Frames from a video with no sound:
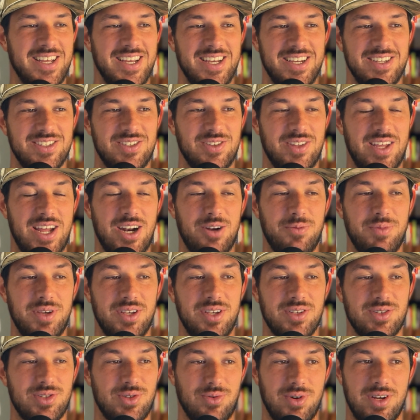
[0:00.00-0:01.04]
So that'll be a
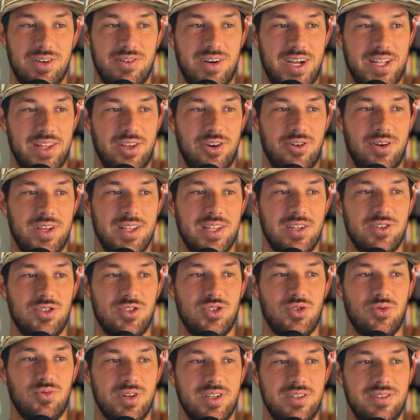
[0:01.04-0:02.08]
storyline, though. And then
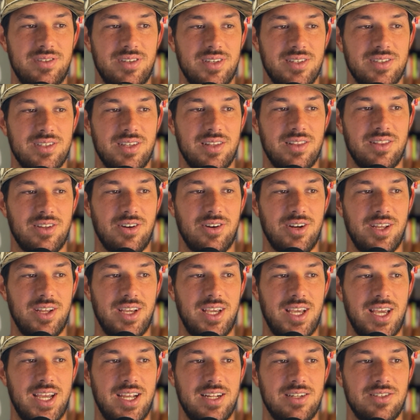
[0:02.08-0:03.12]
26 to
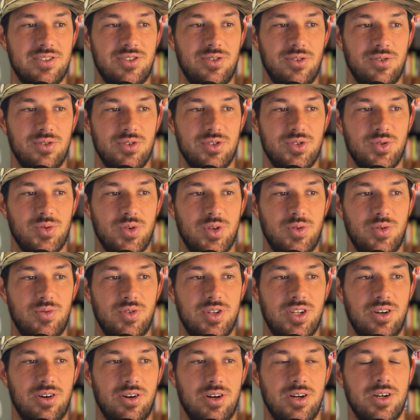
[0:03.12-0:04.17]
38,
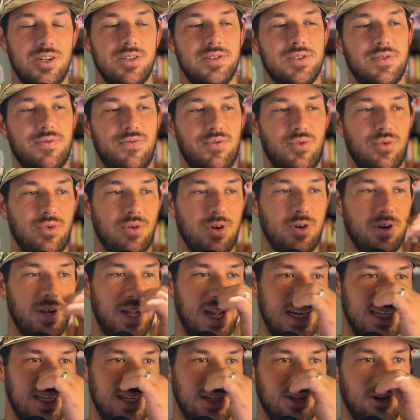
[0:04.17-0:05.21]
221 yards for
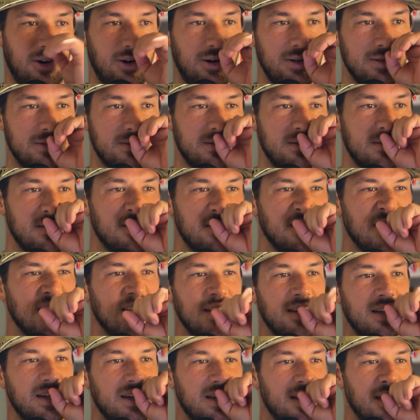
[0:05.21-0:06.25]
Andy Dalton.
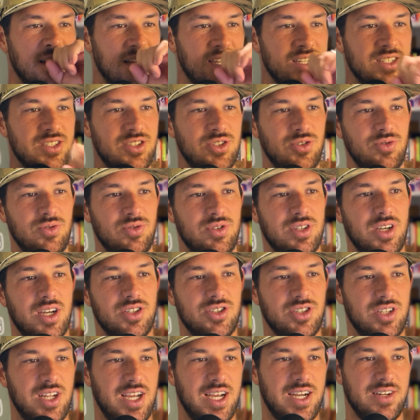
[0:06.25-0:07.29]
2
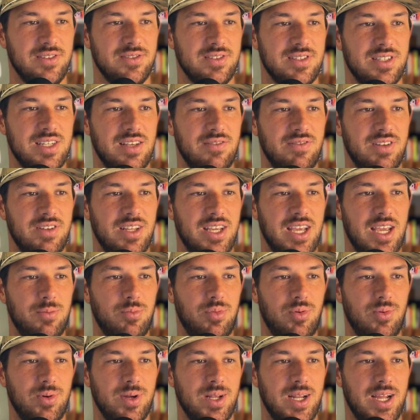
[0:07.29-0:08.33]
touchdowns,
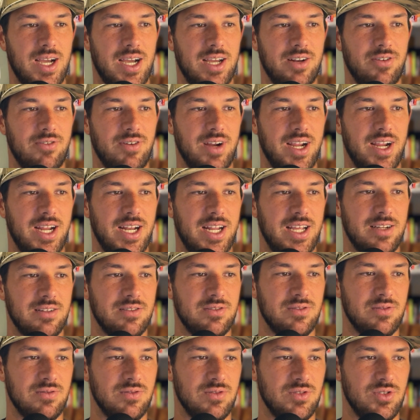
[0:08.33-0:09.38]
78.9
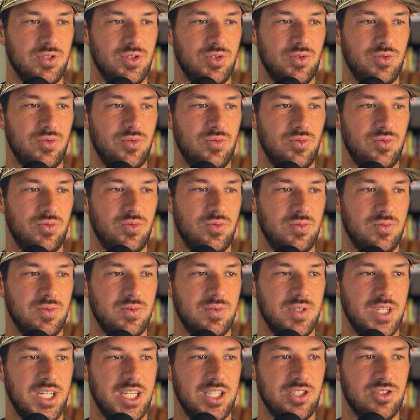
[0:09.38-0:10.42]
rating, 2
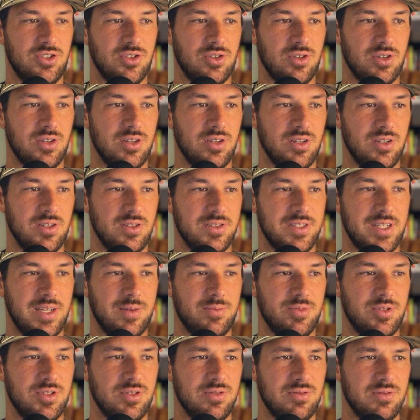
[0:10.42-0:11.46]

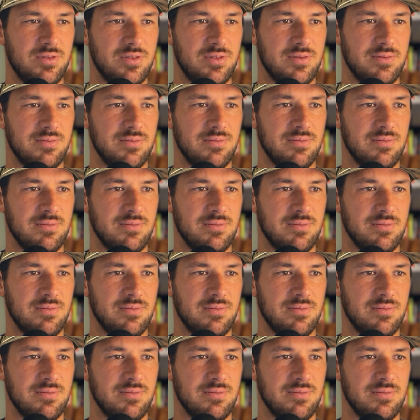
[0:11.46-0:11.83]
interceptions.